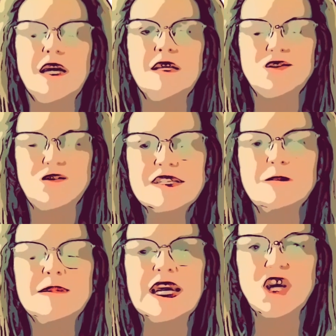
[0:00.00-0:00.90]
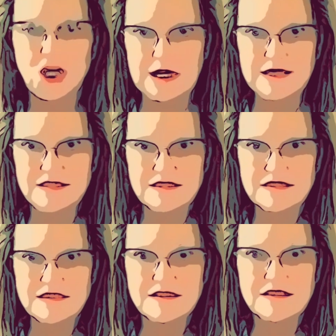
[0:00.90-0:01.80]
Doing something good
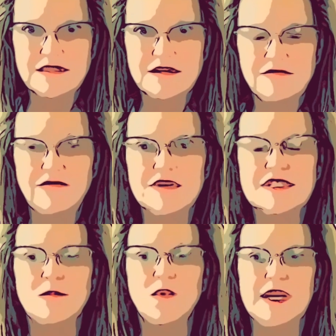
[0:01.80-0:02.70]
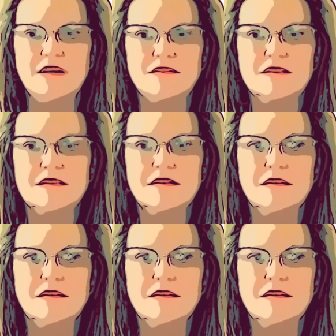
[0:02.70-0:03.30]
for someone else.